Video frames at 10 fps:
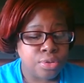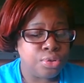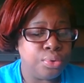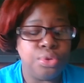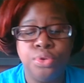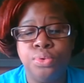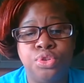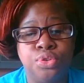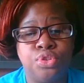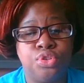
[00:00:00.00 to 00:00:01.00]
do you use
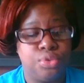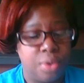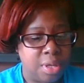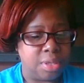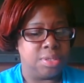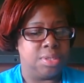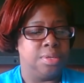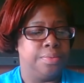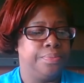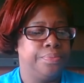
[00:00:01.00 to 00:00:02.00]
your
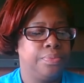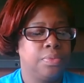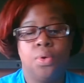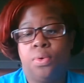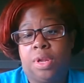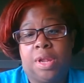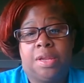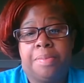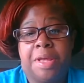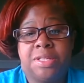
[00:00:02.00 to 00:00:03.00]
strengths on a
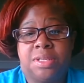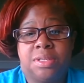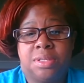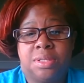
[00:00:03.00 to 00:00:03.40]
daily basis?